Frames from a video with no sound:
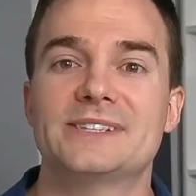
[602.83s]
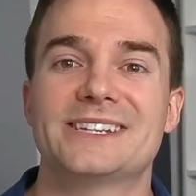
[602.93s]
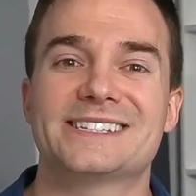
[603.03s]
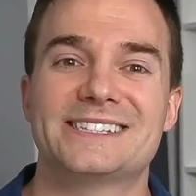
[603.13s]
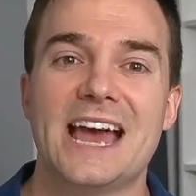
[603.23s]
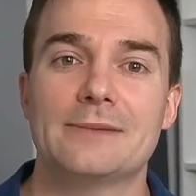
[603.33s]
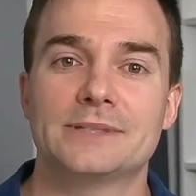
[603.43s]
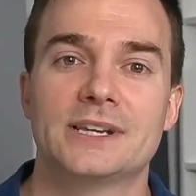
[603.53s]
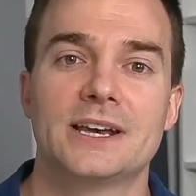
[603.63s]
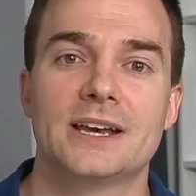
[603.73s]

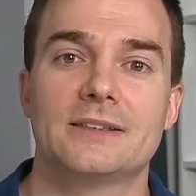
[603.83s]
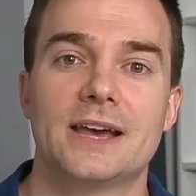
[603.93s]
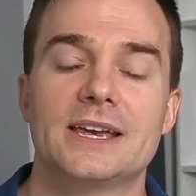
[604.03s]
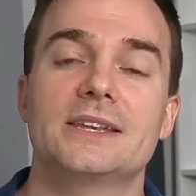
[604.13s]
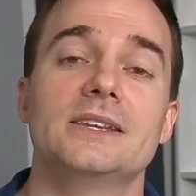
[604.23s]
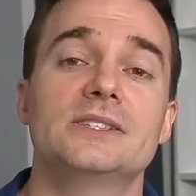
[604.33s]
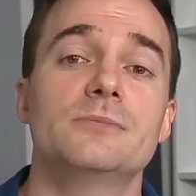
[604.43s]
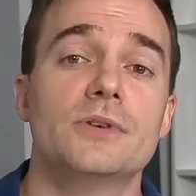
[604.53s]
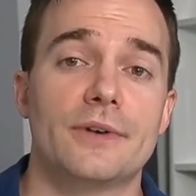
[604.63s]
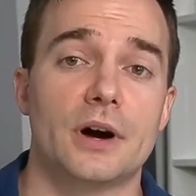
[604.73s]
accept that he needs to
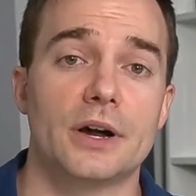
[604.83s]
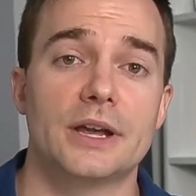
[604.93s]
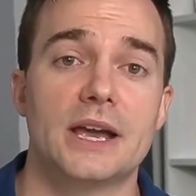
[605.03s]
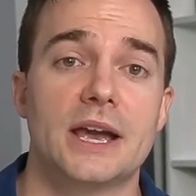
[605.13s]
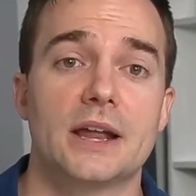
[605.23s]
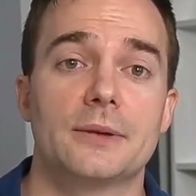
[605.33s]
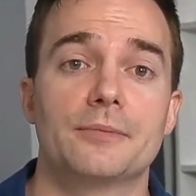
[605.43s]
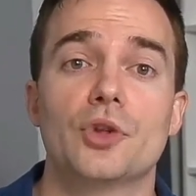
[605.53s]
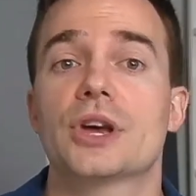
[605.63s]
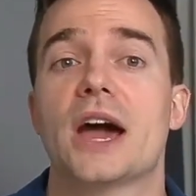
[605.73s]
move on and
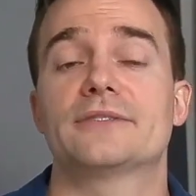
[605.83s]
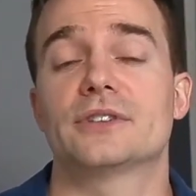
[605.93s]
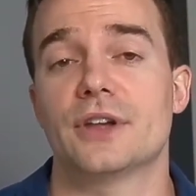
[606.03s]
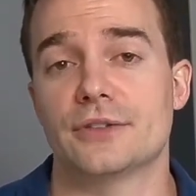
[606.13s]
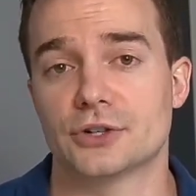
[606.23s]
look after the other